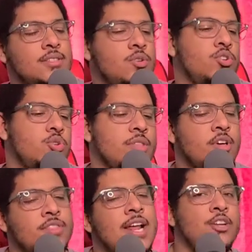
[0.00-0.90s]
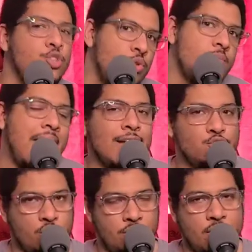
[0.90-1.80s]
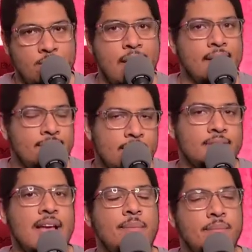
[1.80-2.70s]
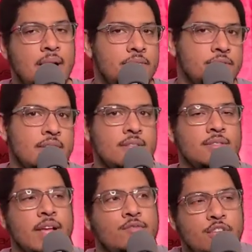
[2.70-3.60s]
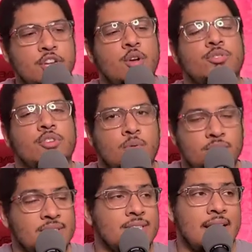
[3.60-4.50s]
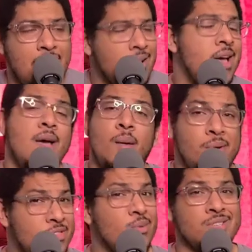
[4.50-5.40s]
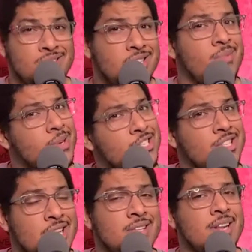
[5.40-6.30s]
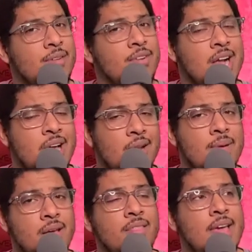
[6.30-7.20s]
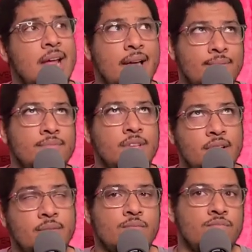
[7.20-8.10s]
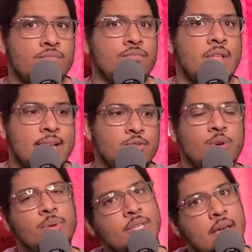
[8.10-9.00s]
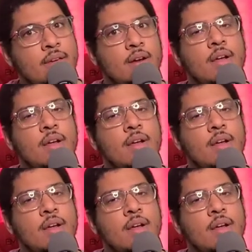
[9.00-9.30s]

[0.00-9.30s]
So I thought that I knew mad trivia, mad things that happened behind the scenes, like really know Star Wars inside out. But there were still a bunch of things that I'd forgotten about and that I didn't like sort of put together.